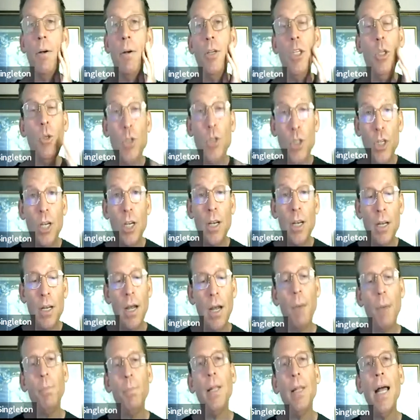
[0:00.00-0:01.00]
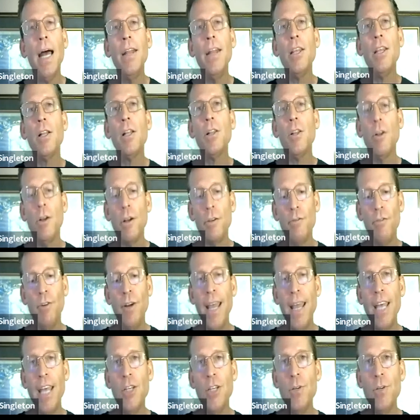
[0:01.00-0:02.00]
you should apply to the clerk for
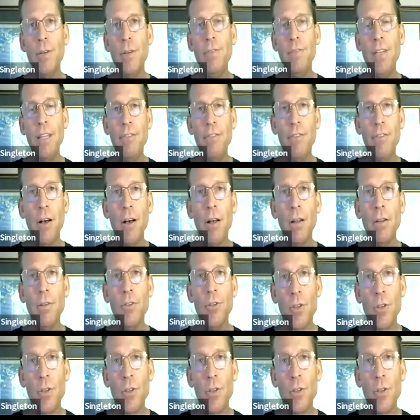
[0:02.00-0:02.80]
an entry of default.